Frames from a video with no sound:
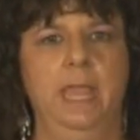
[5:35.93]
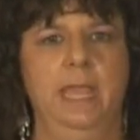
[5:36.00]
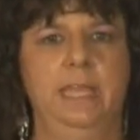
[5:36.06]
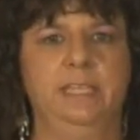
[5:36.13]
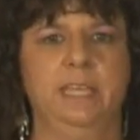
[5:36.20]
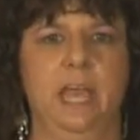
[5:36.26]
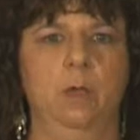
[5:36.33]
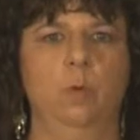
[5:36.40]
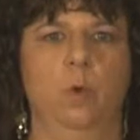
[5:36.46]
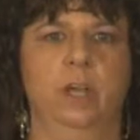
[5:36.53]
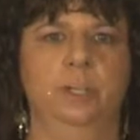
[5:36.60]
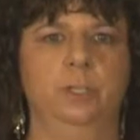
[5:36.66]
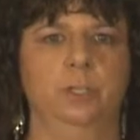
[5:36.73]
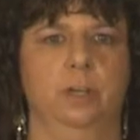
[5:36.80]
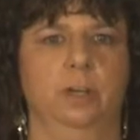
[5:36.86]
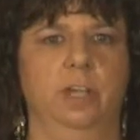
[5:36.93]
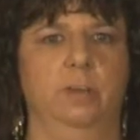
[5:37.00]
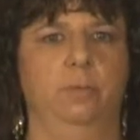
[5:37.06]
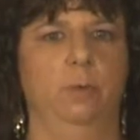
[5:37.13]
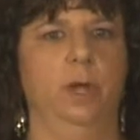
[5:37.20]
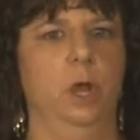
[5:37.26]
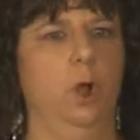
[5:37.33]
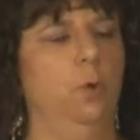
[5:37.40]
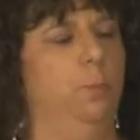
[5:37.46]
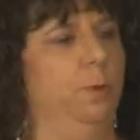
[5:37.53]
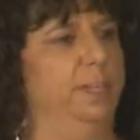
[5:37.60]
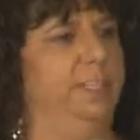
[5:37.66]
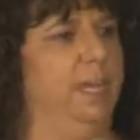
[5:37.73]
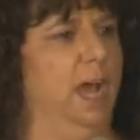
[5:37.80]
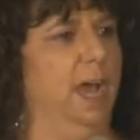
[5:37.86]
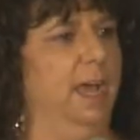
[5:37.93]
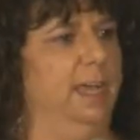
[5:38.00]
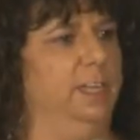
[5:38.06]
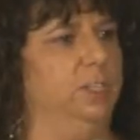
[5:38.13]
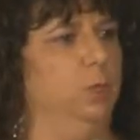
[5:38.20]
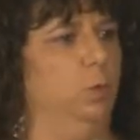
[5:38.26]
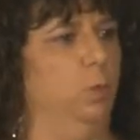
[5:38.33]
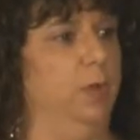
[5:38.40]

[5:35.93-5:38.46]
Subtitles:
is I wonder if when Oprah dies,